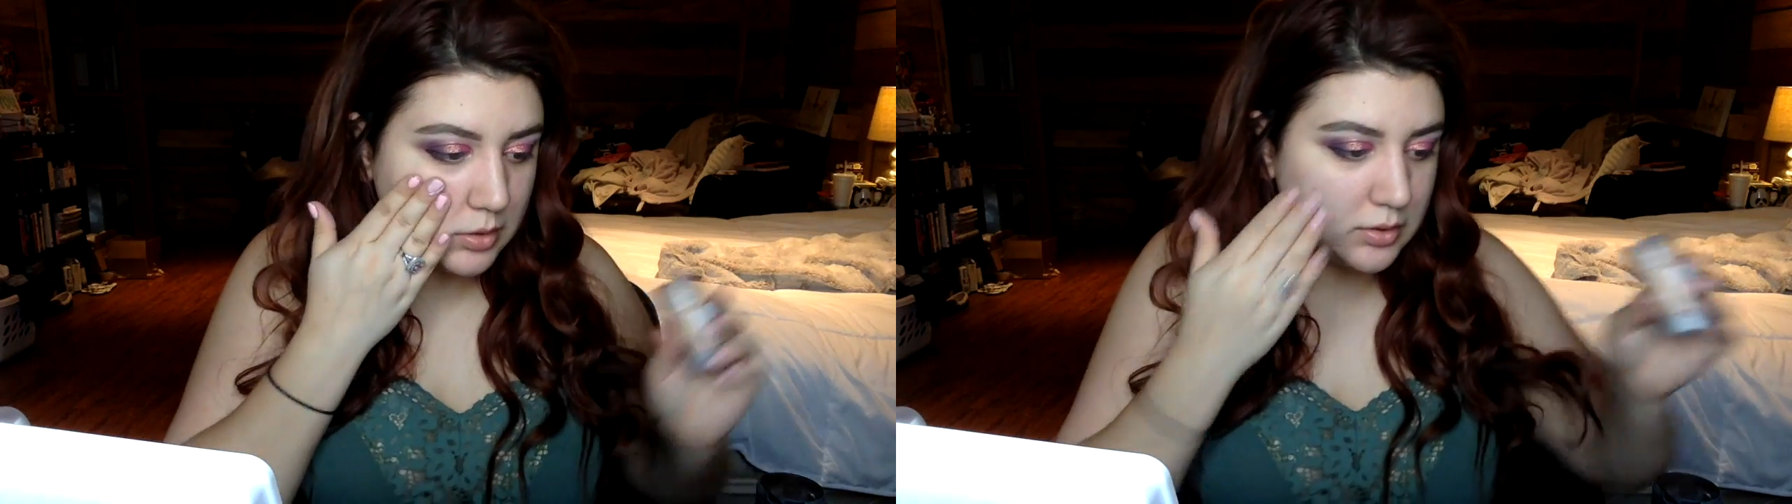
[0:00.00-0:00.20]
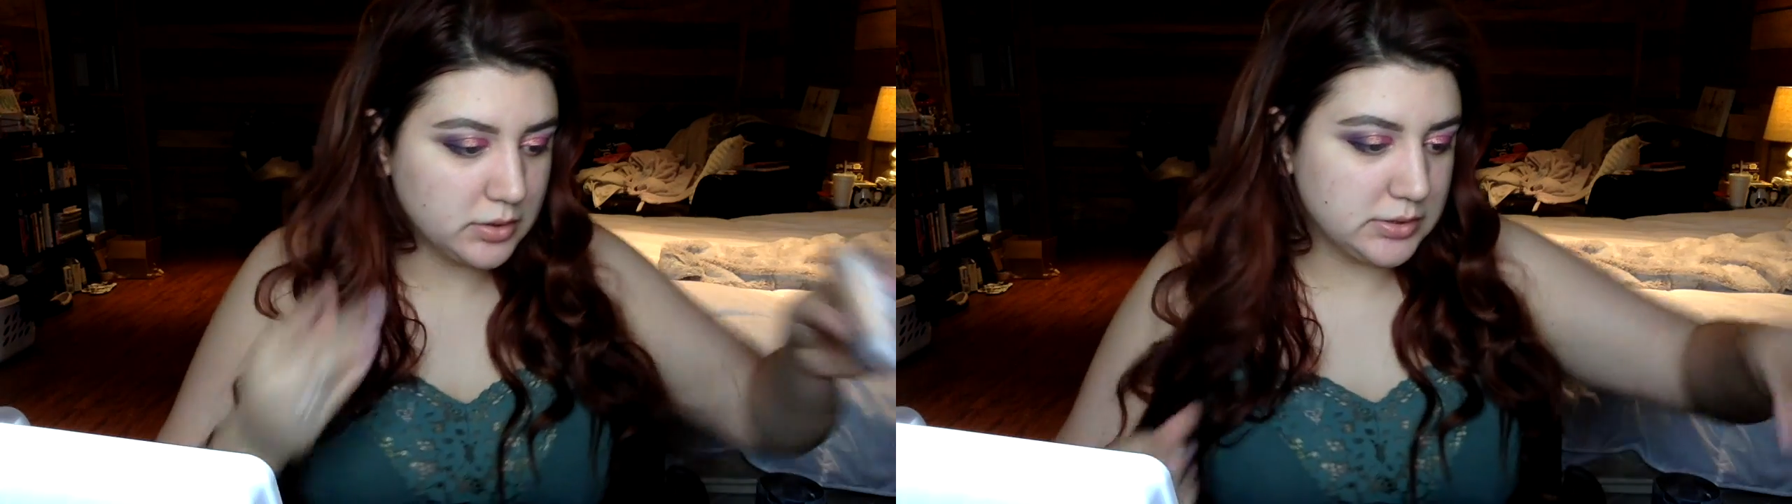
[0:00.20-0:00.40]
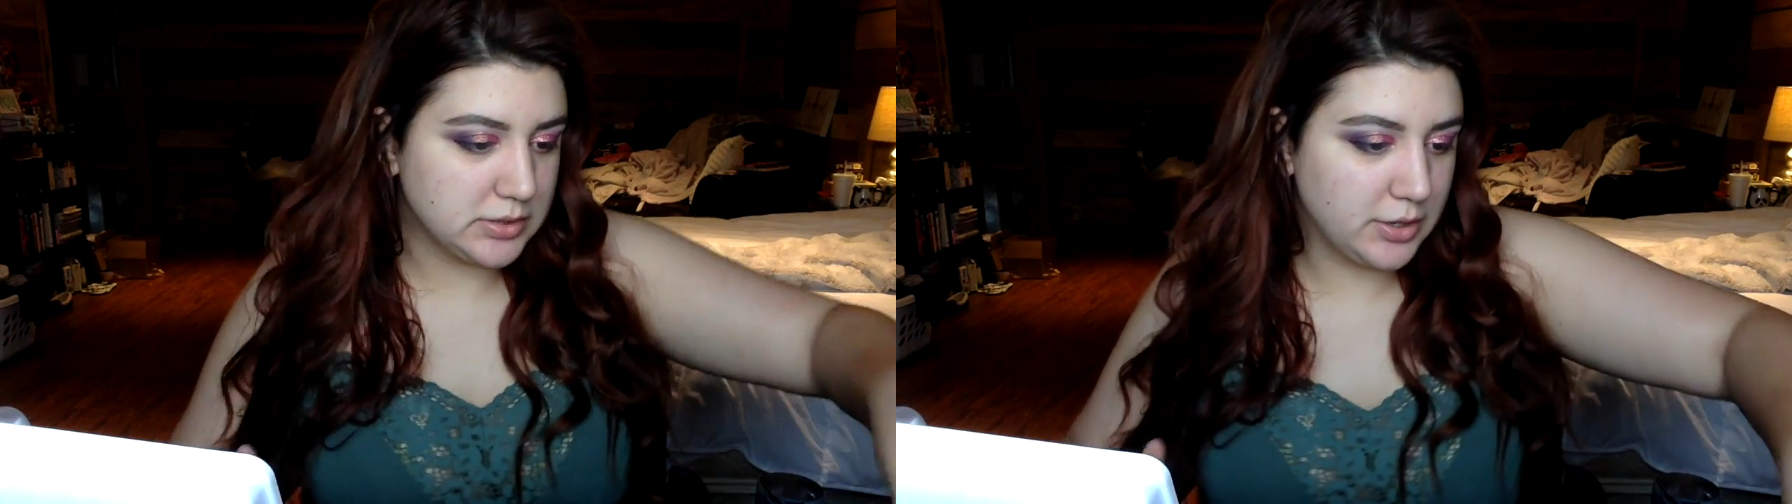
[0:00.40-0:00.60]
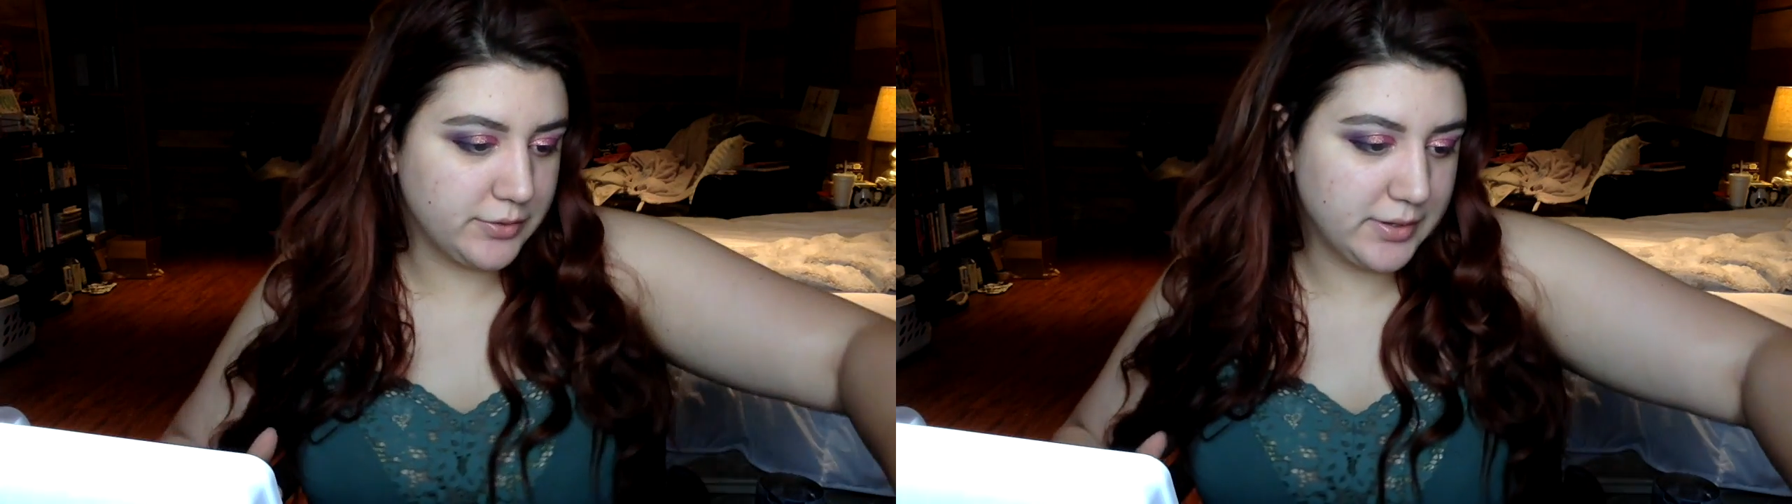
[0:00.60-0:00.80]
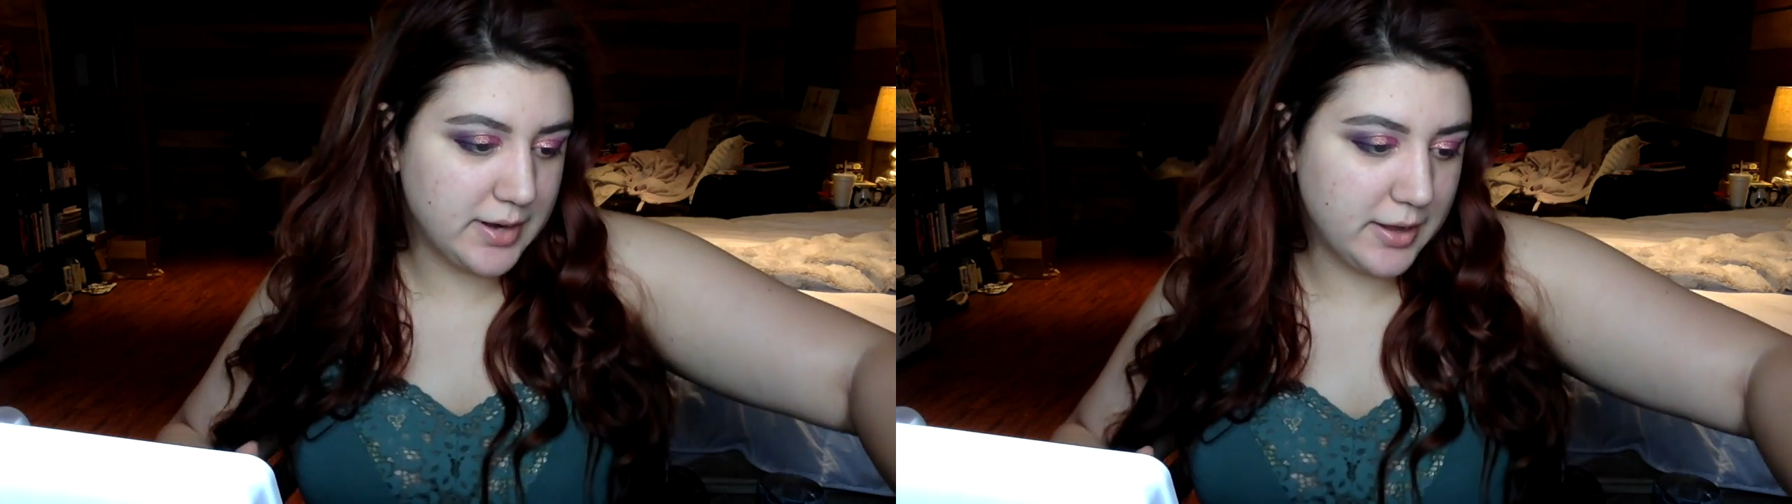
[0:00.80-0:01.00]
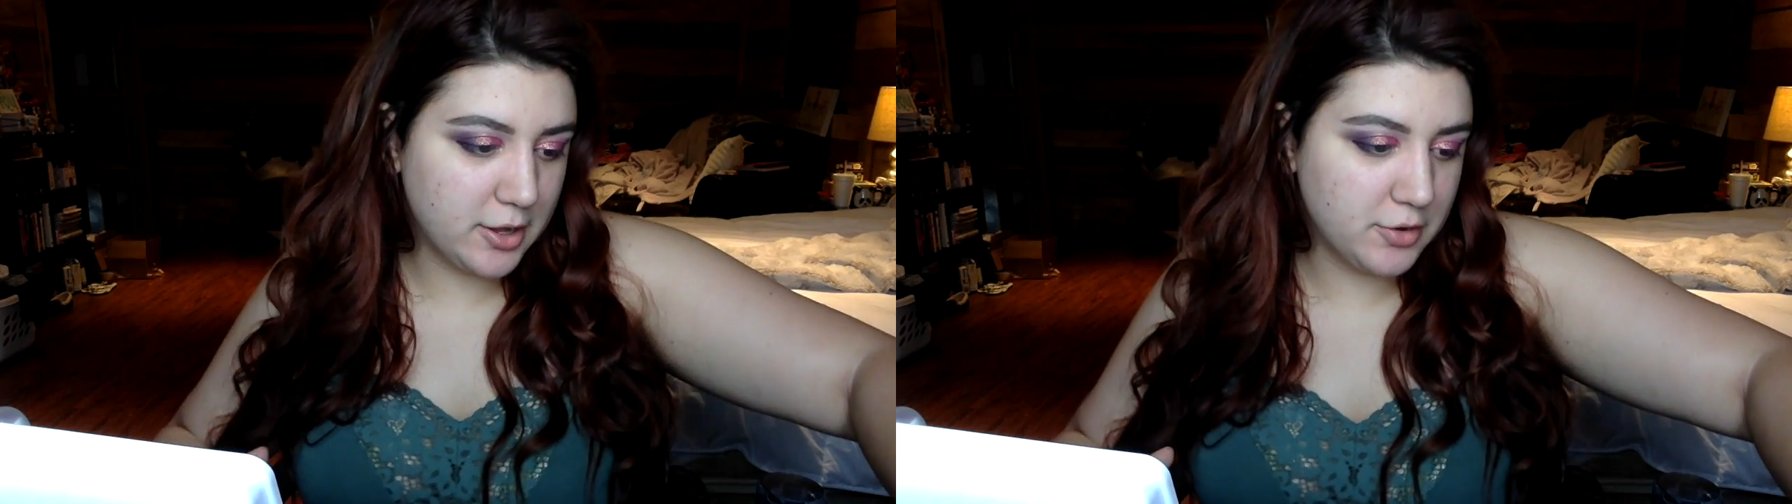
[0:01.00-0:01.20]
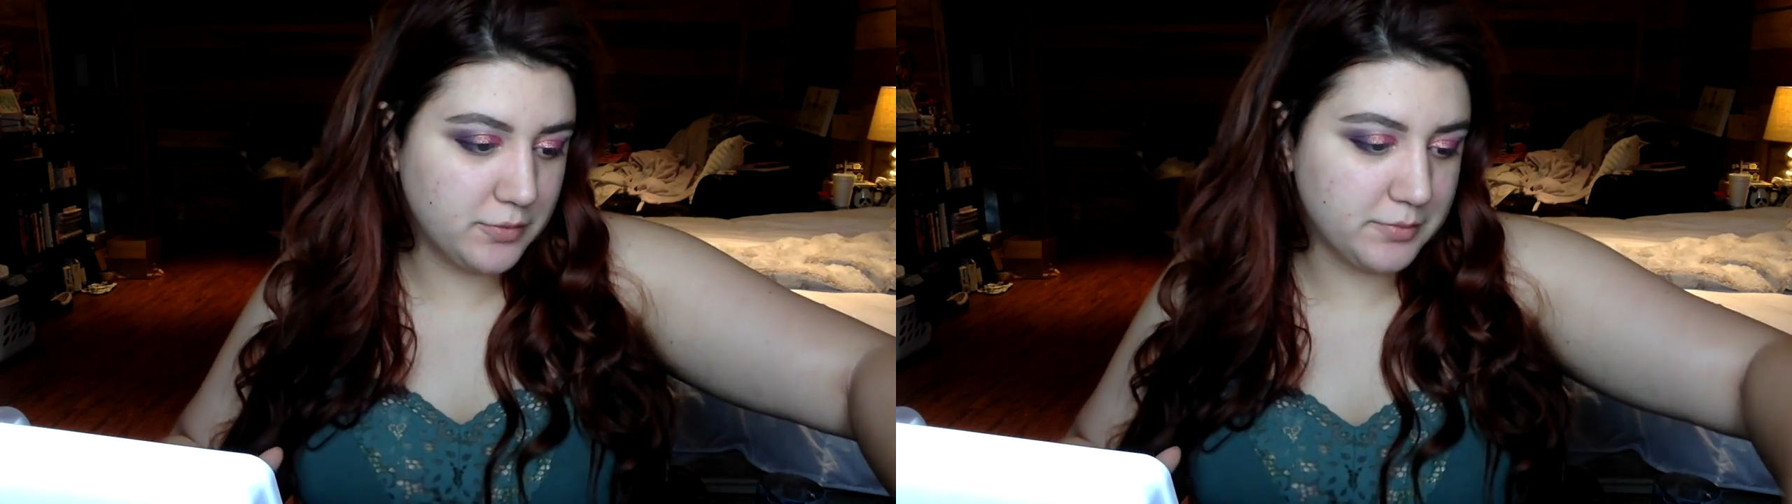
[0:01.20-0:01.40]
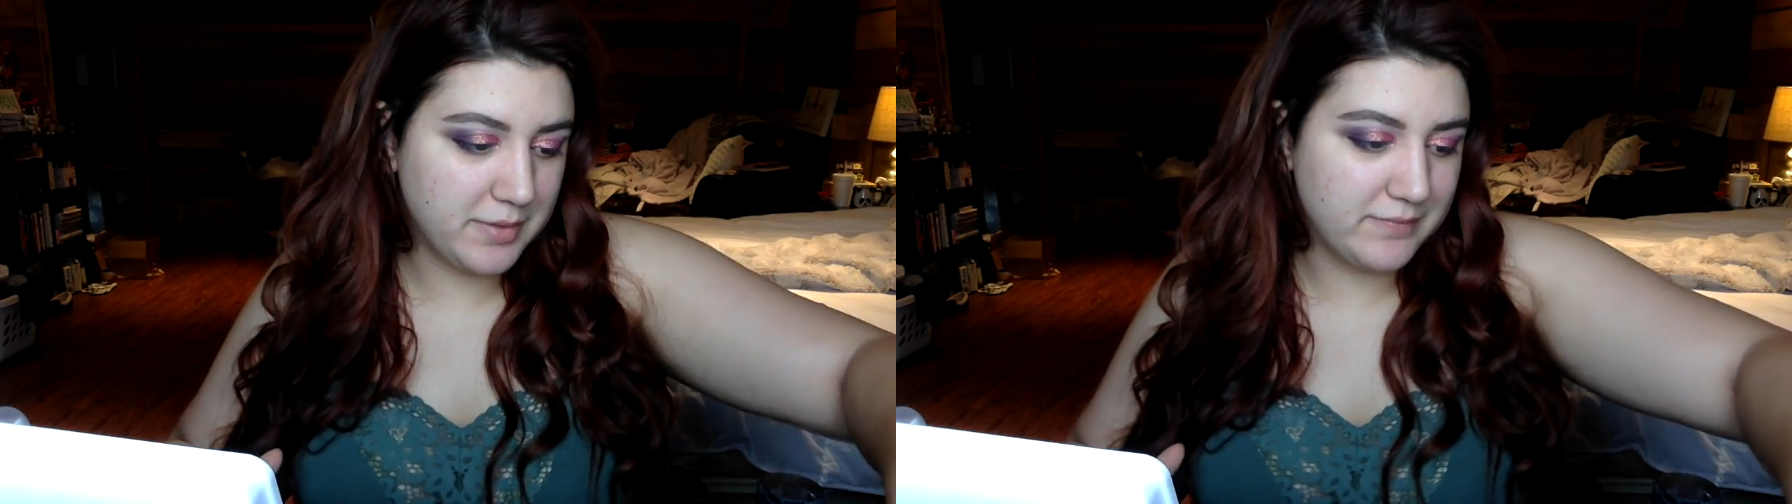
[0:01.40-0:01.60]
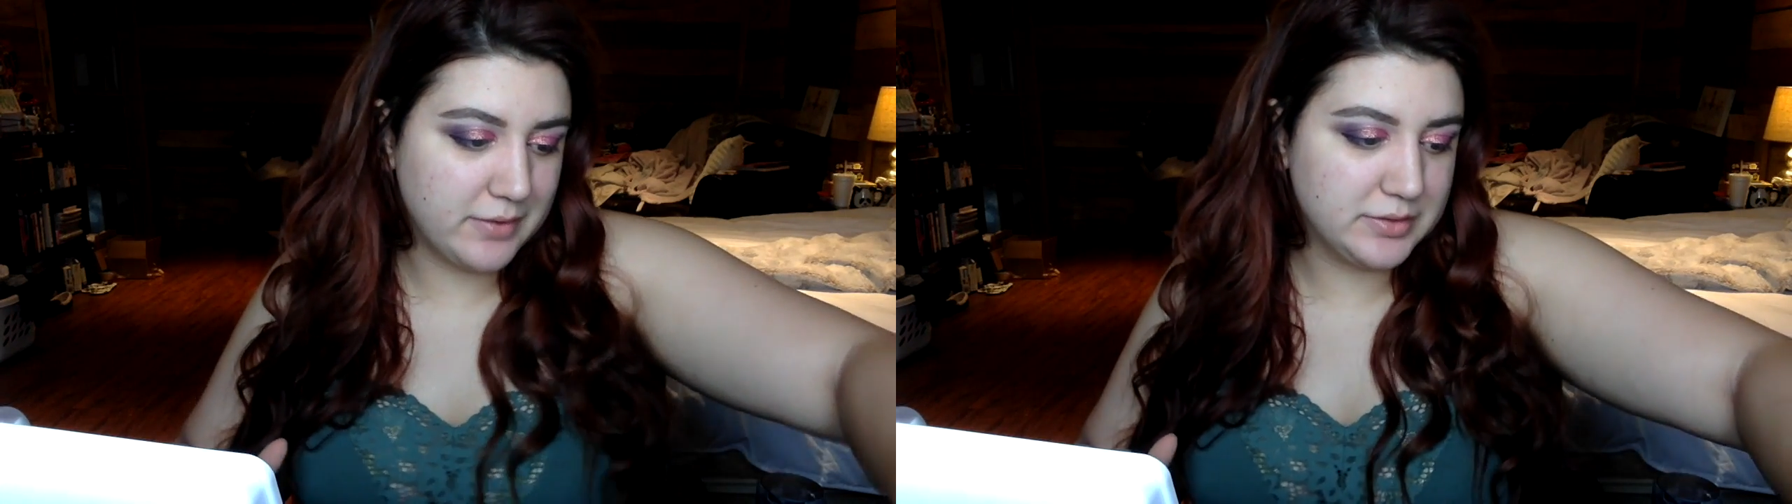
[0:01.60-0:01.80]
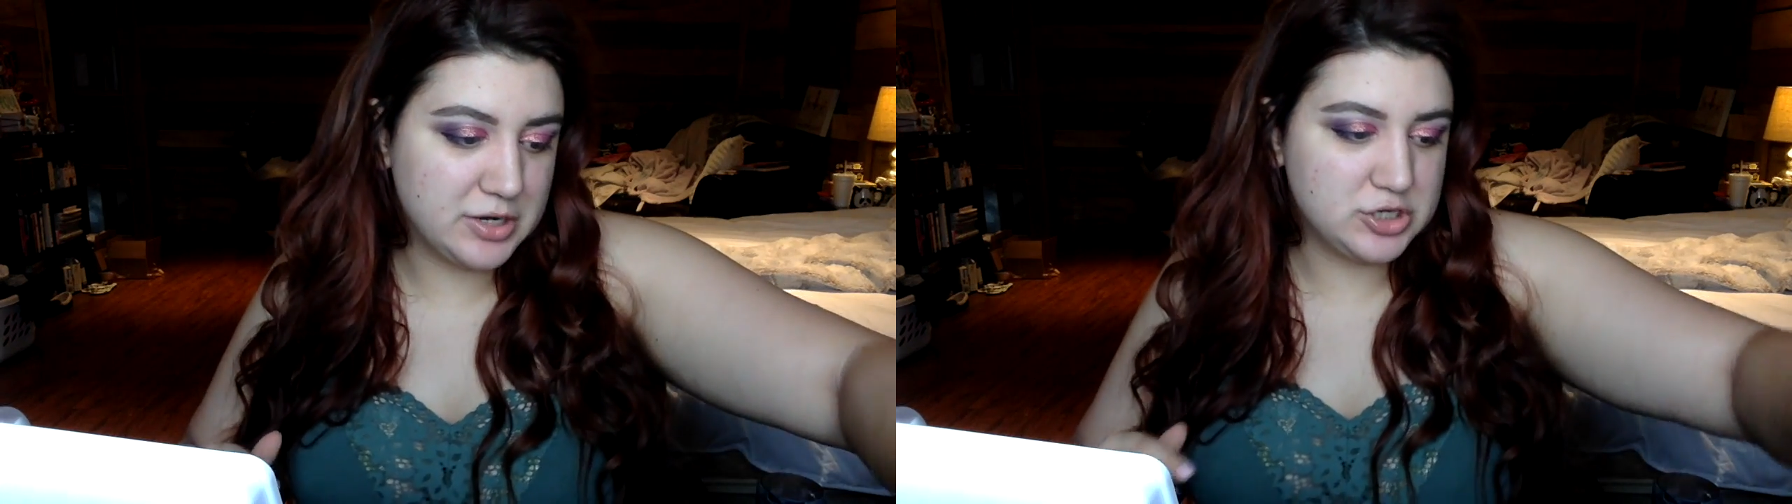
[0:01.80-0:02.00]
So then I go in with my
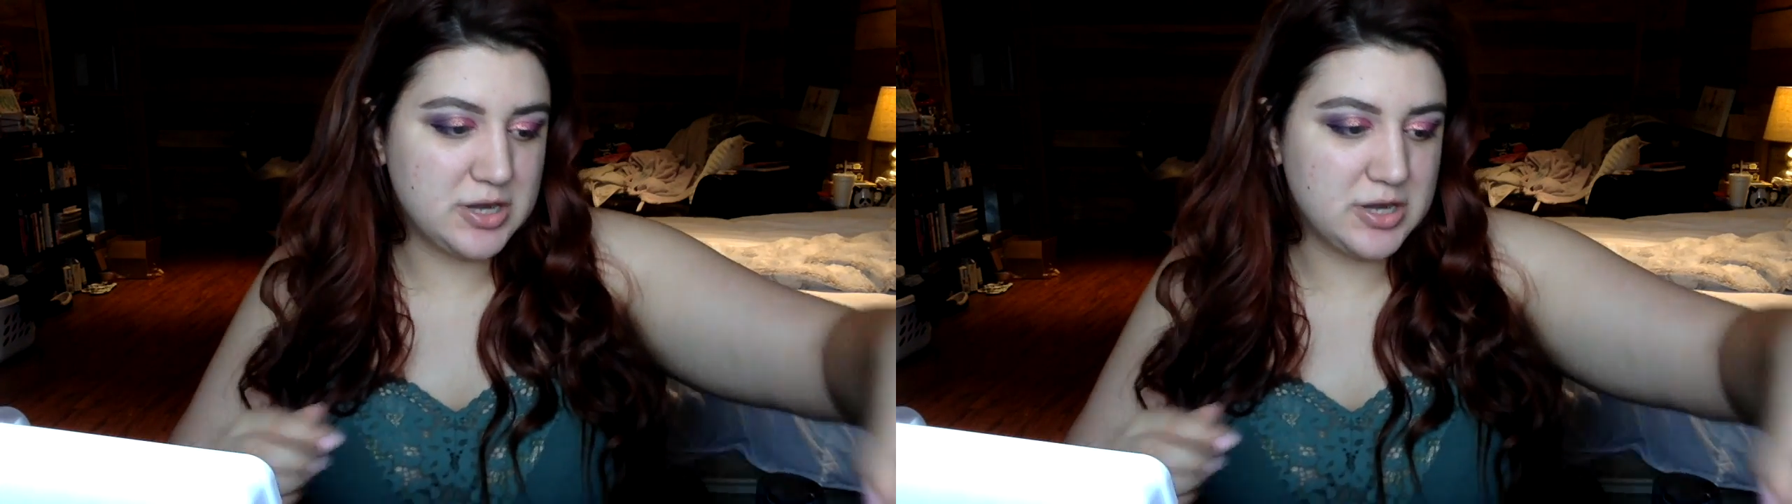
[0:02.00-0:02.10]
foundation.